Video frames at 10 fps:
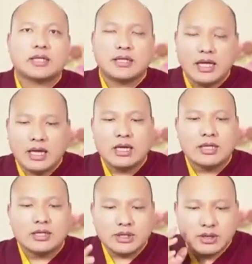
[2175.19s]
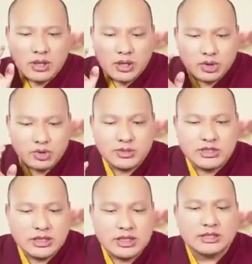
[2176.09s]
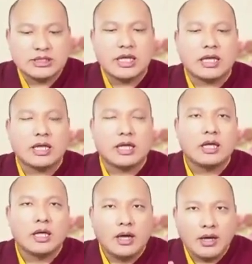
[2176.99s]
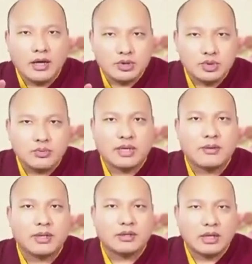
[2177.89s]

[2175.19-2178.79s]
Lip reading: but Mikyo Dorje explains them in the way that I've just mentioned.